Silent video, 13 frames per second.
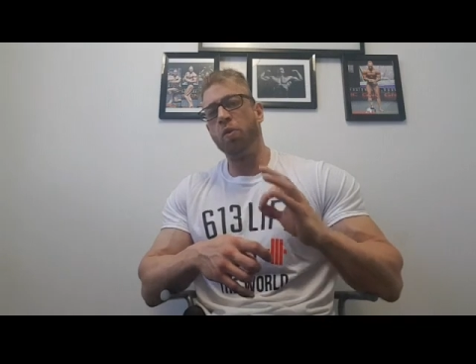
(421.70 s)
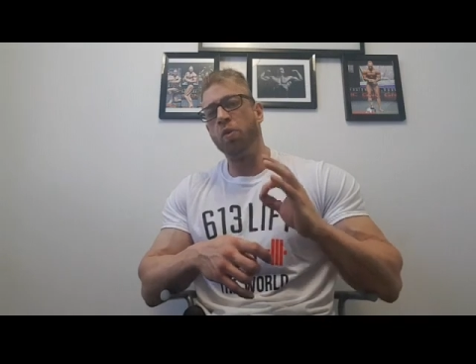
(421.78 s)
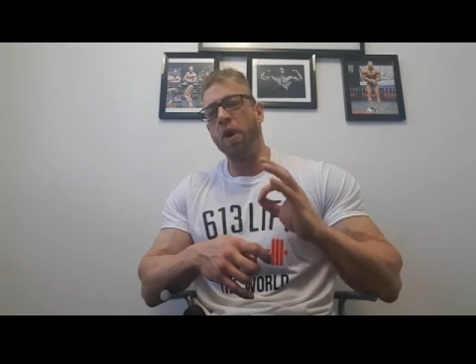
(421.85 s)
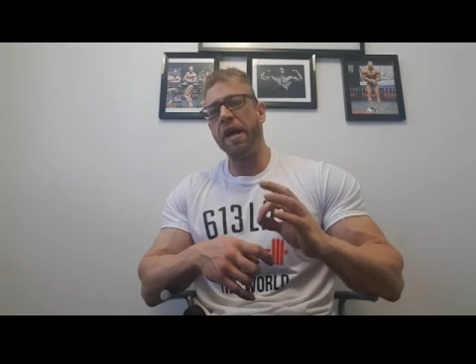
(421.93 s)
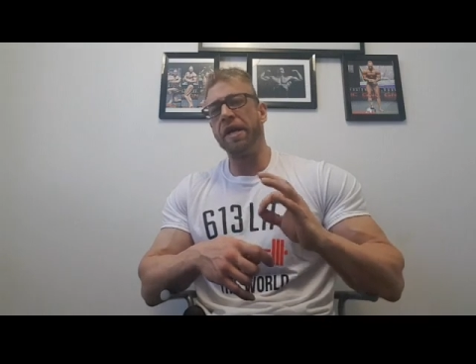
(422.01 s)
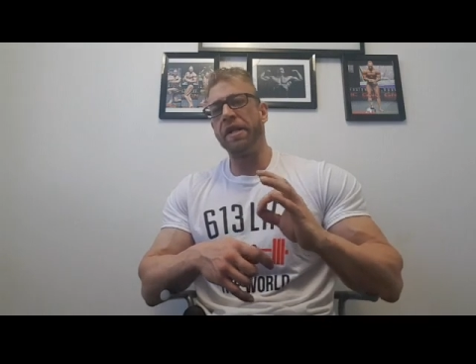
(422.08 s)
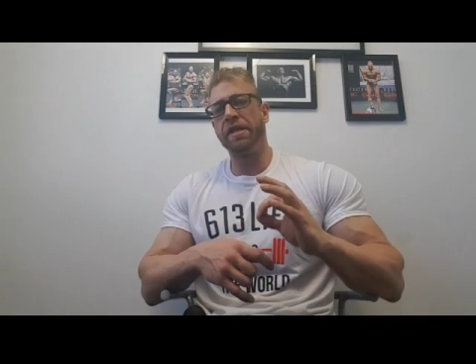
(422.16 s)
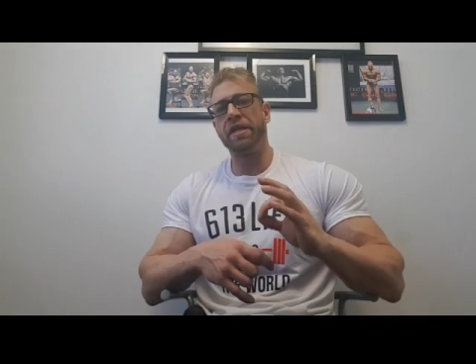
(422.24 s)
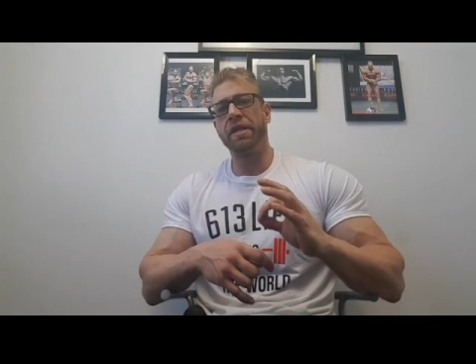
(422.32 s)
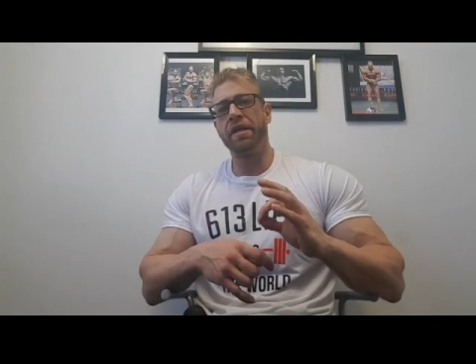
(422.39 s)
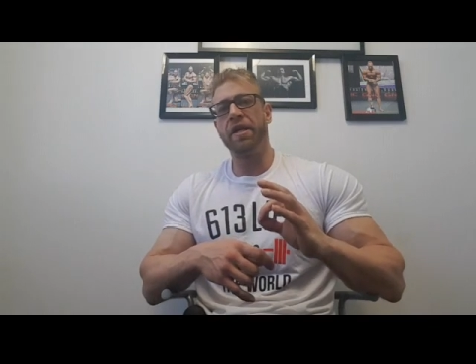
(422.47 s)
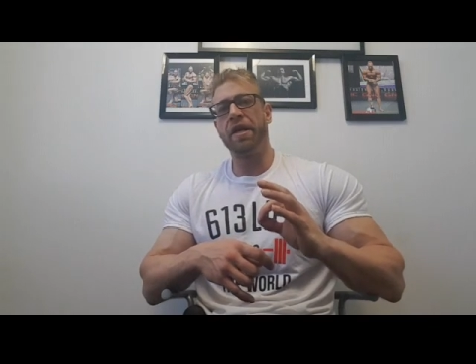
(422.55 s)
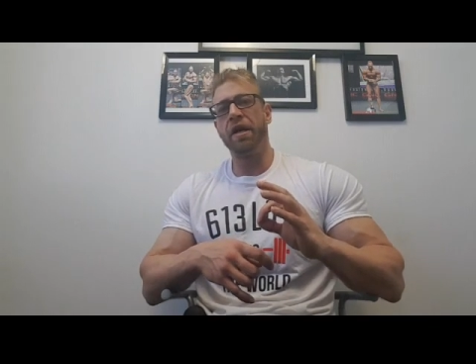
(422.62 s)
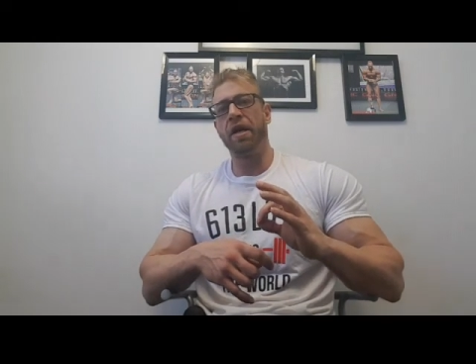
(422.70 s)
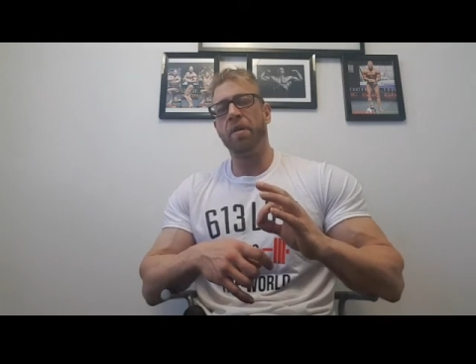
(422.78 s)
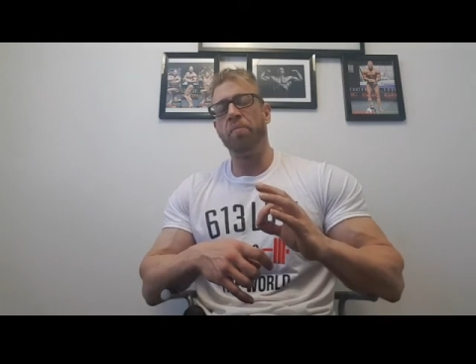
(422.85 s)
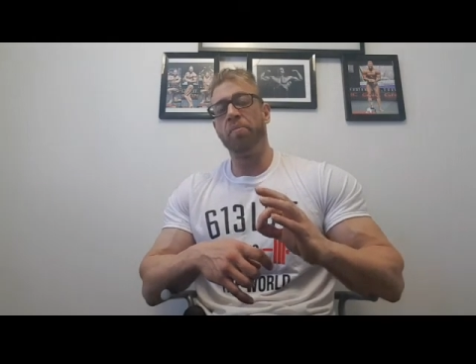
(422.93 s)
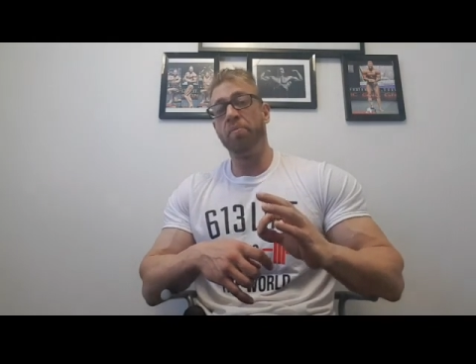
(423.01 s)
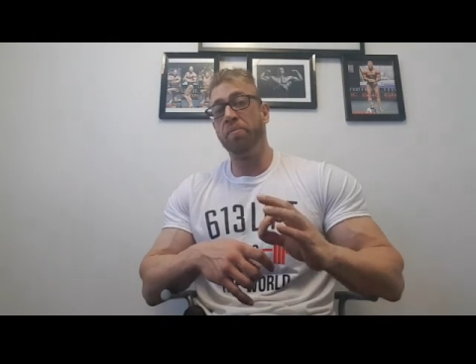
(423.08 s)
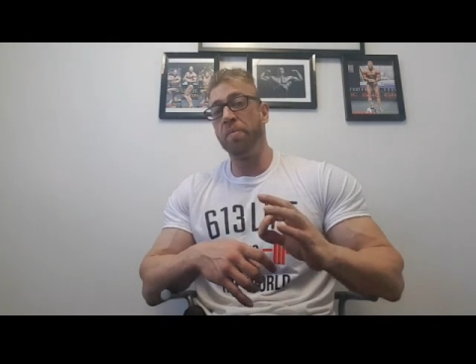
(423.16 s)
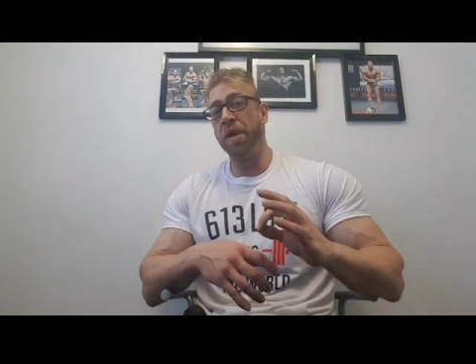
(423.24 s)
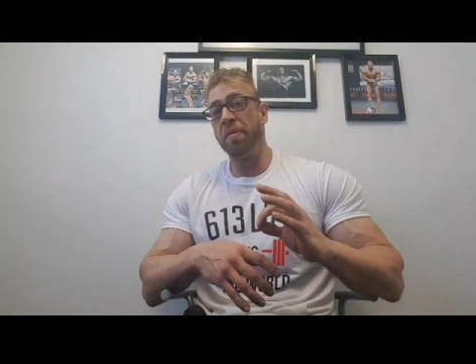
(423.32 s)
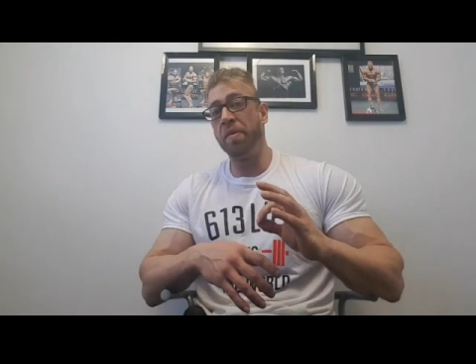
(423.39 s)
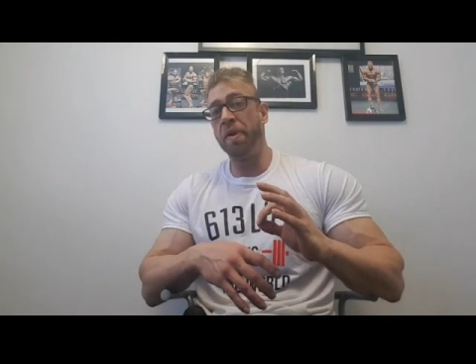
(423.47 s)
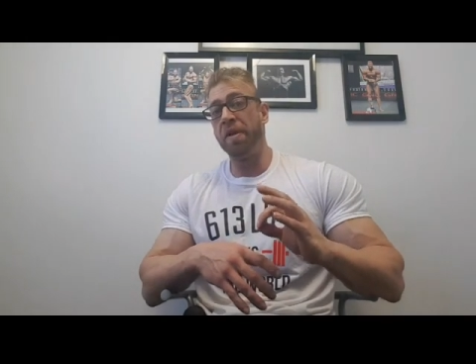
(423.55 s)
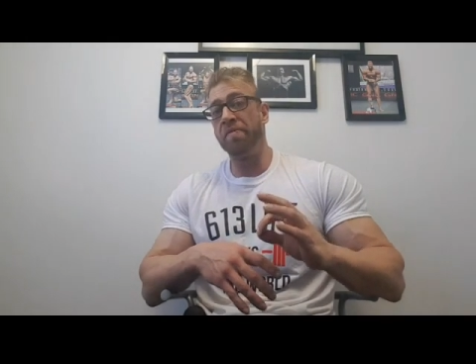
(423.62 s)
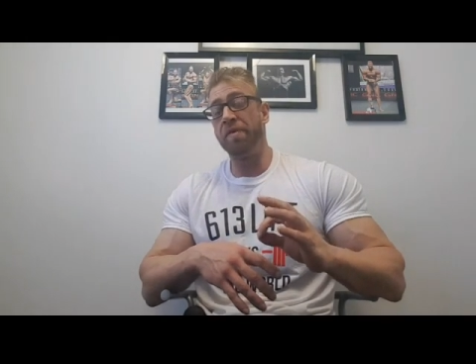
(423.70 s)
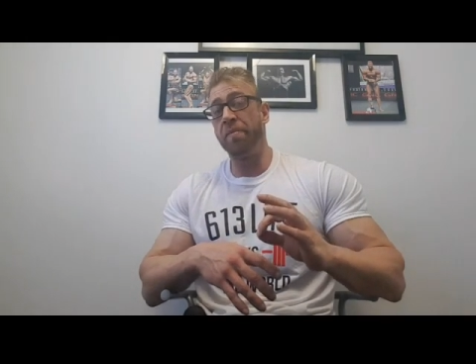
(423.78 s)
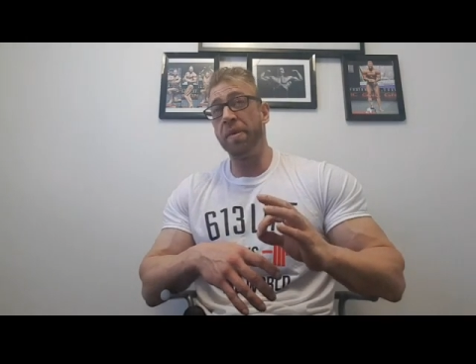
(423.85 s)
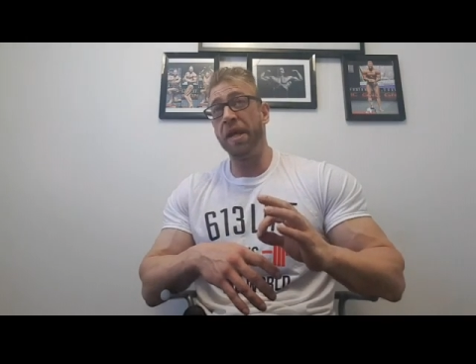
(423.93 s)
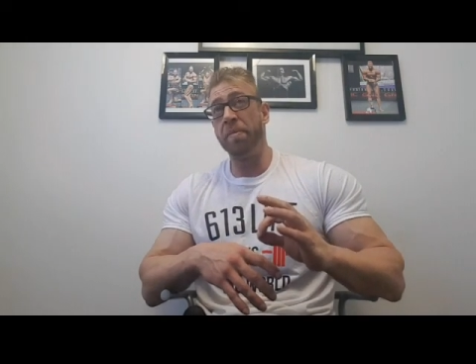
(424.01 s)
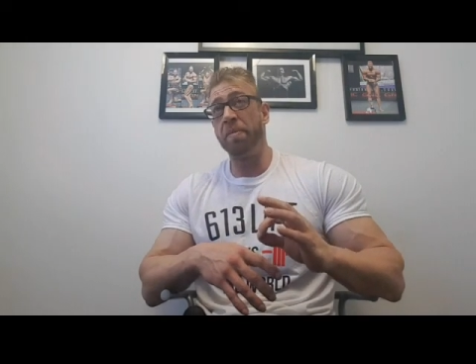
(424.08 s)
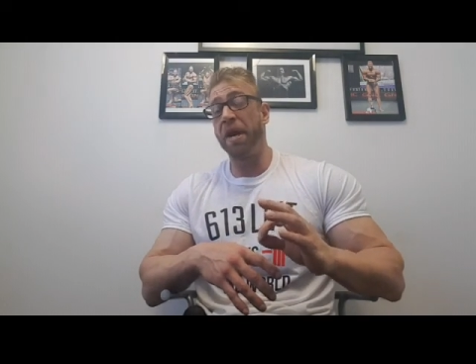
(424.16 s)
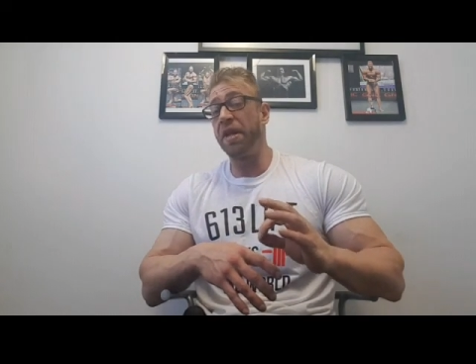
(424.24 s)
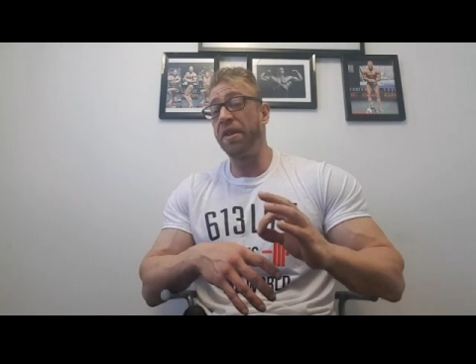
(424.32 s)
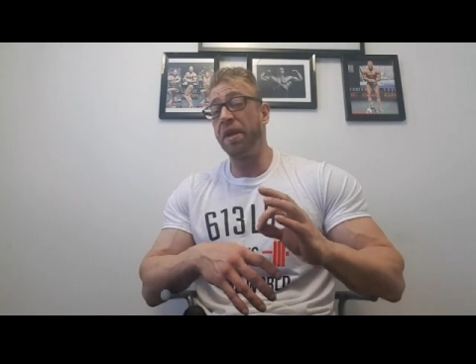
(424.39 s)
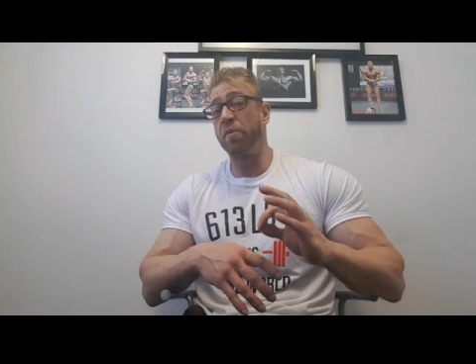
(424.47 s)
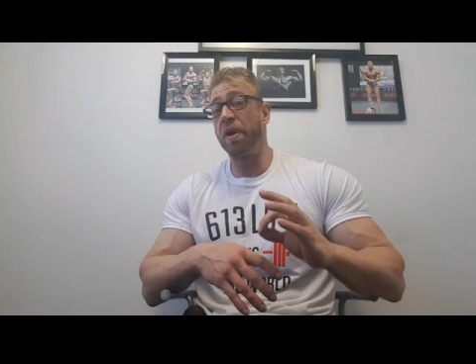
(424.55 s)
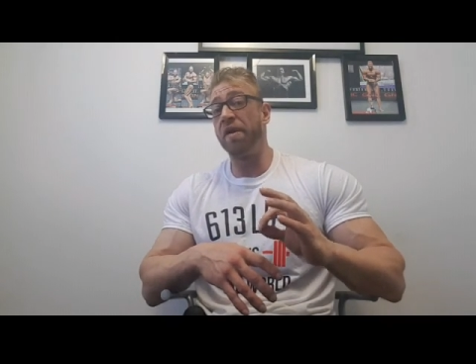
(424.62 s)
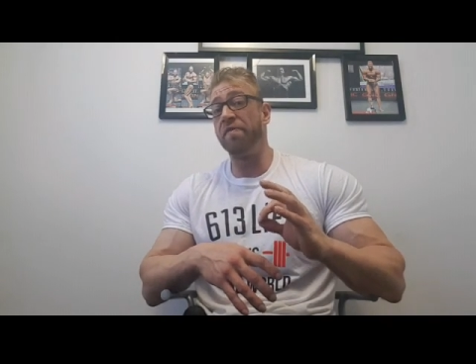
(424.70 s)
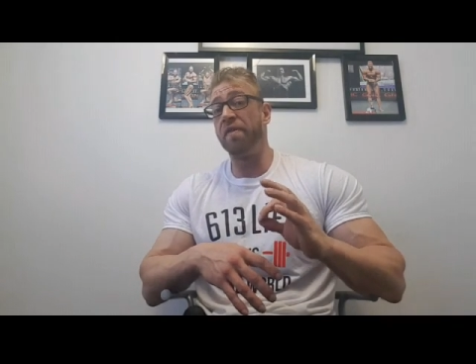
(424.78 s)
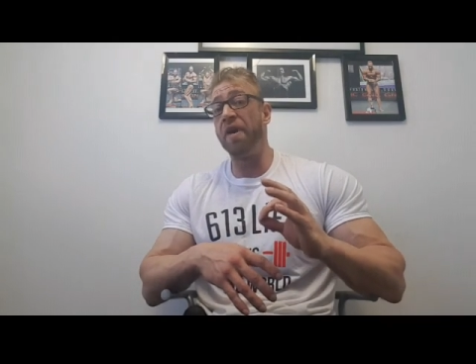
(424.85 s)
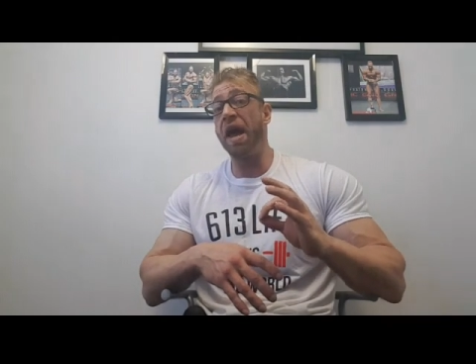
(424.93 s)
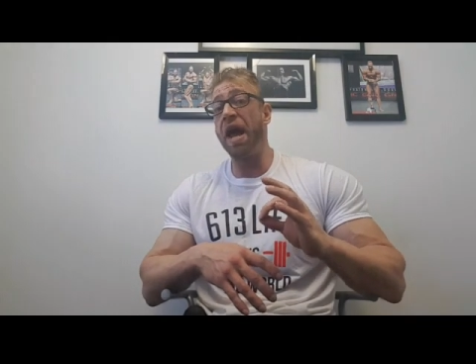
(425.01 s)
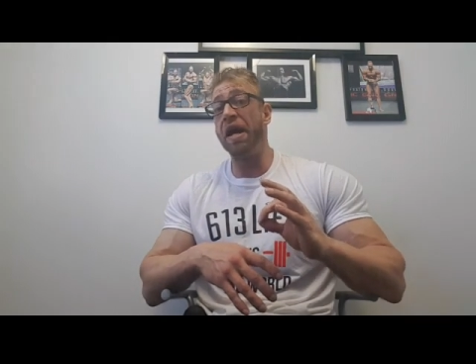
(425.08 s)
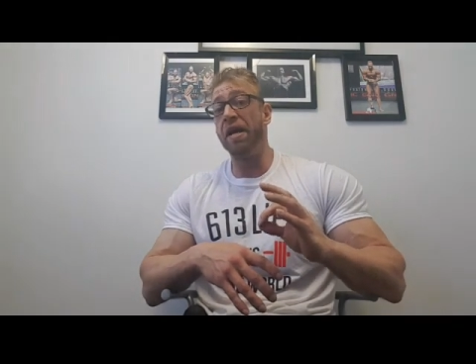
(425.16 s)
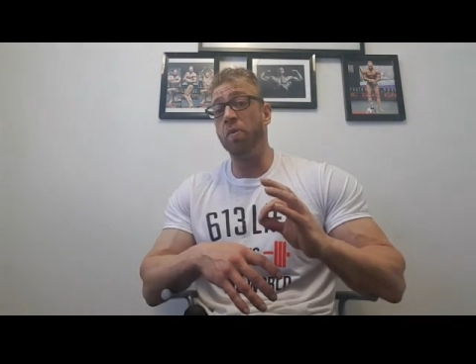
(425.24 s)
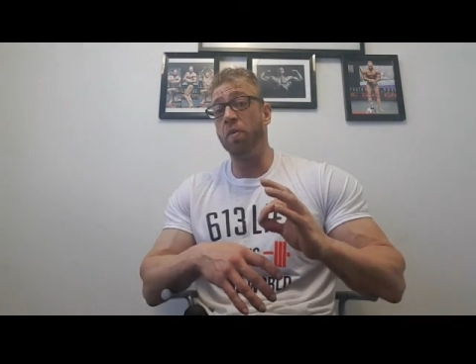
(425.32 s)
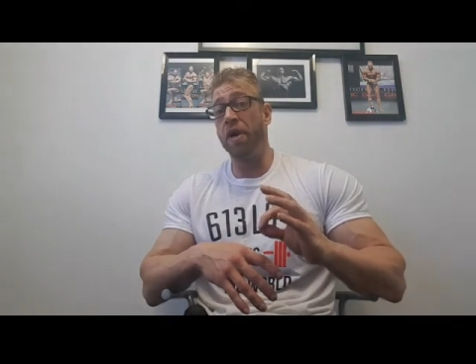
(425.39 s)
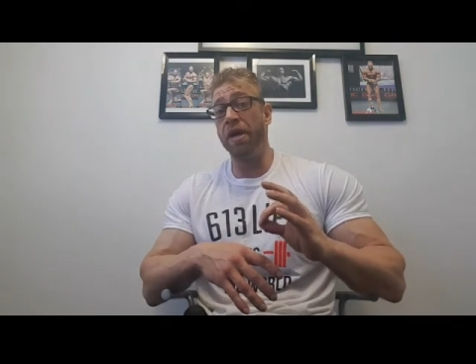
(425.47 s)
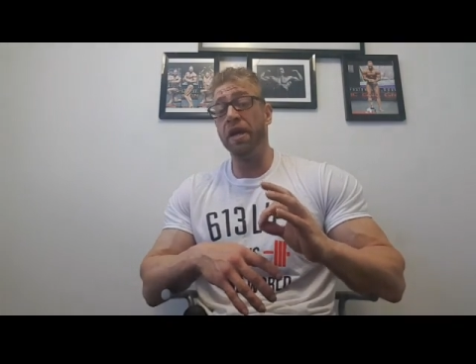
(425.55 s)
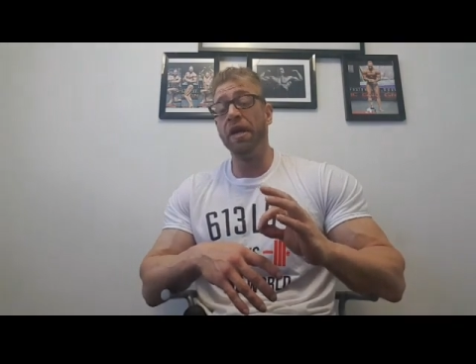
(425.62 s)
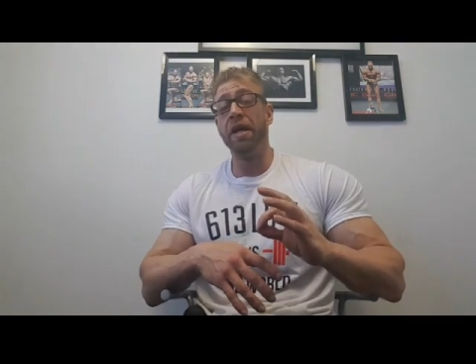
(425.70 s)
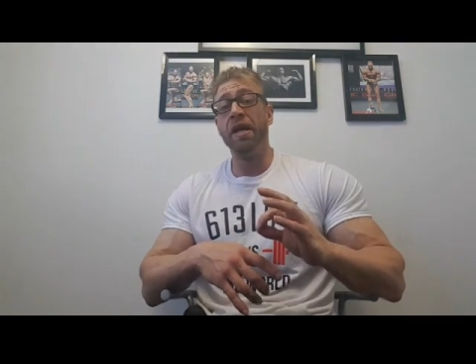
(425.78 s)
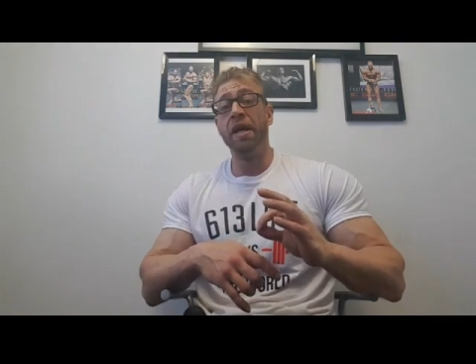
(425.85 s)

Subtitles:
right. Maybe right for me, but I think right for anyone